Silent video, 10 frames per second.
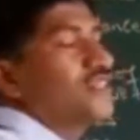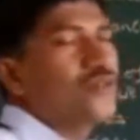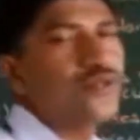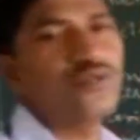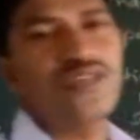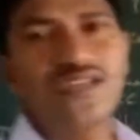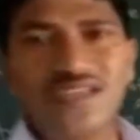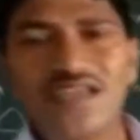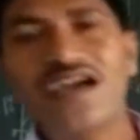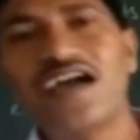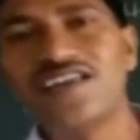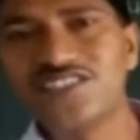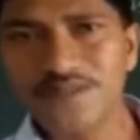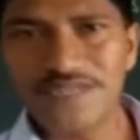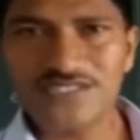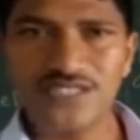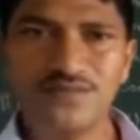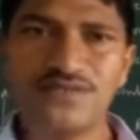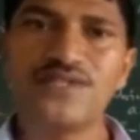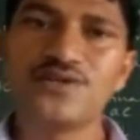is equal to the algebraic
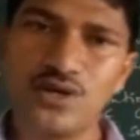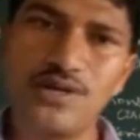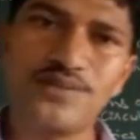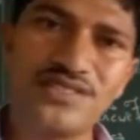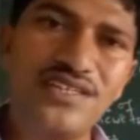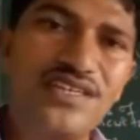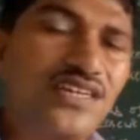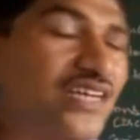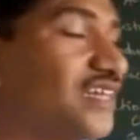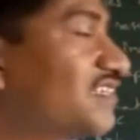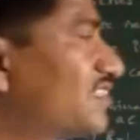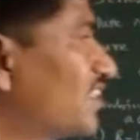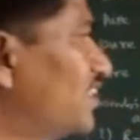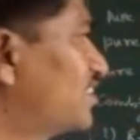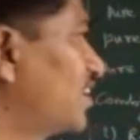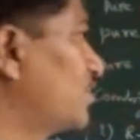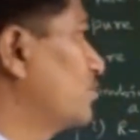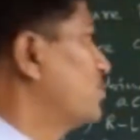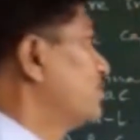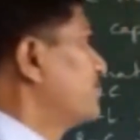sum of the drops in a series
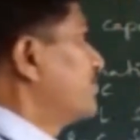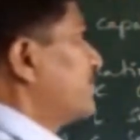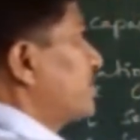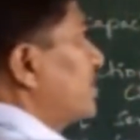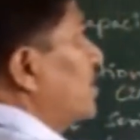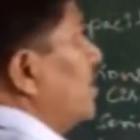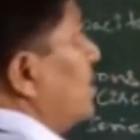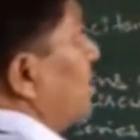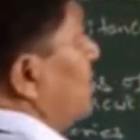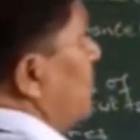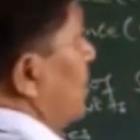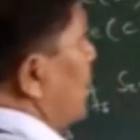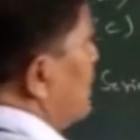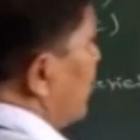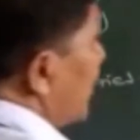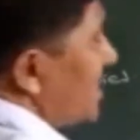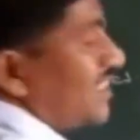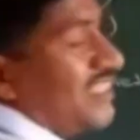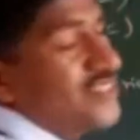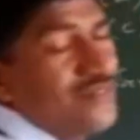circuit. Now
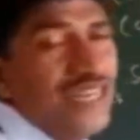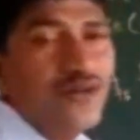next is